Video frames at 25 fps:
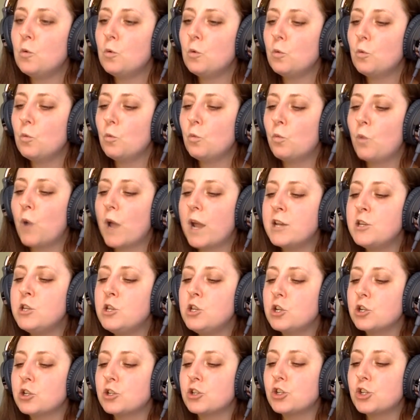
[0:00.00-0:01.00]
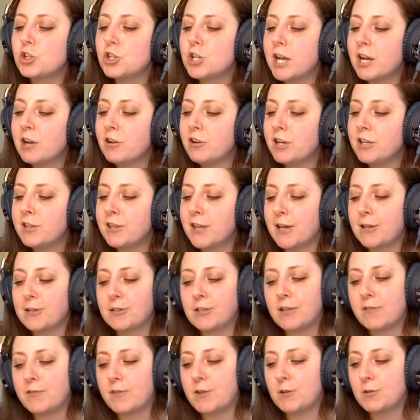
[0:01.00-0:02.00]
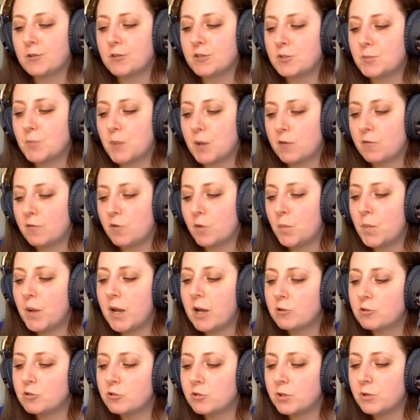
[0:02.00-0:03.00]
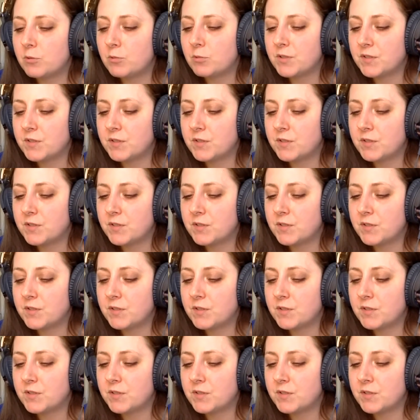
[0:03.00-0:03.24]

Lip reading: when you're sharing that loving, respectful boundary with